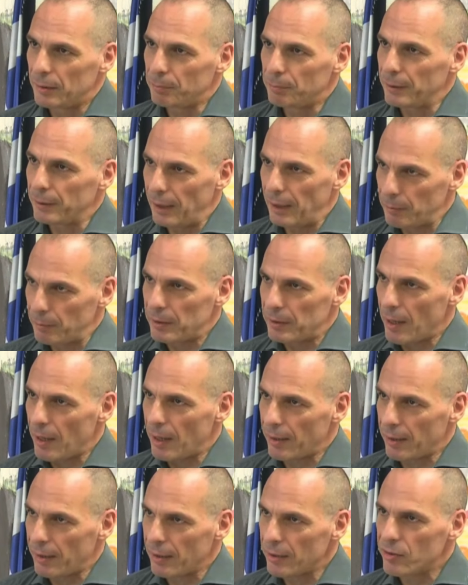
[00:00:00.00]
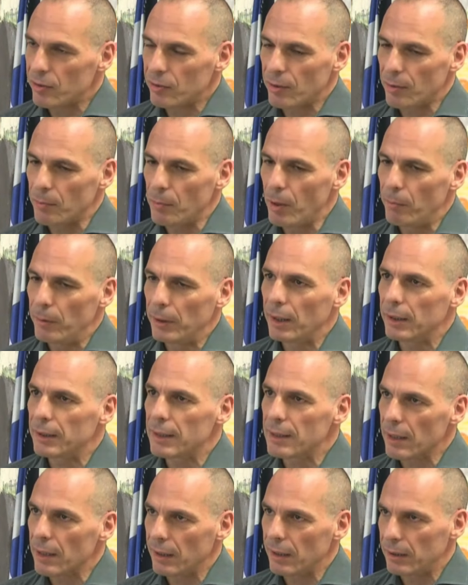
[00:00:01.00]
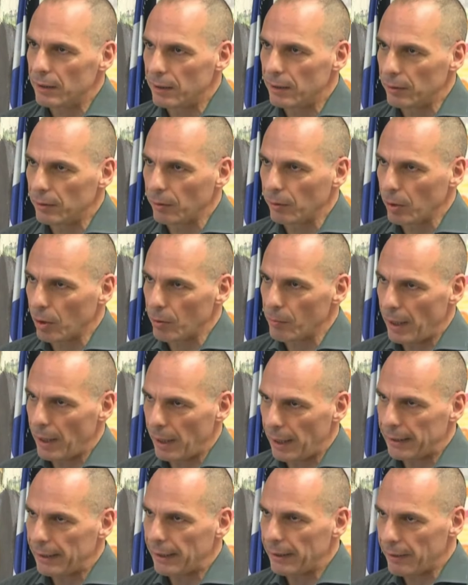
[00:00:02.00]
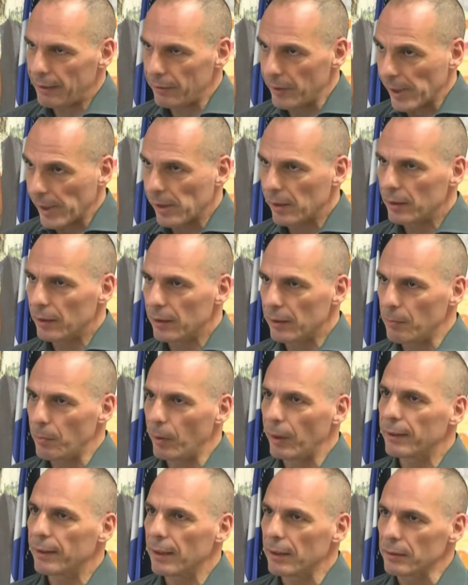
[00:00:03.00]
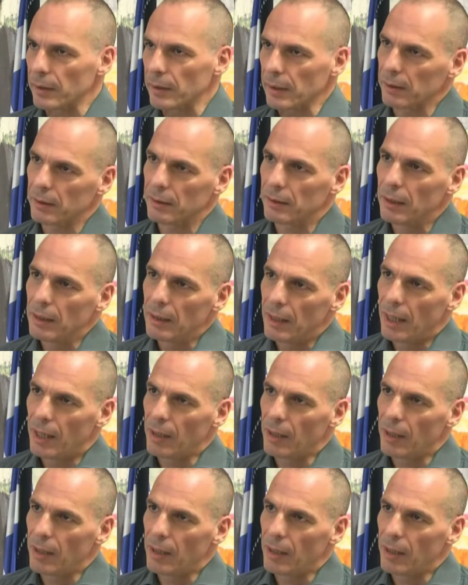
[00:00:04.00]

But let me say this, the moment I decided to throw my hat in the ring, the political ring, right.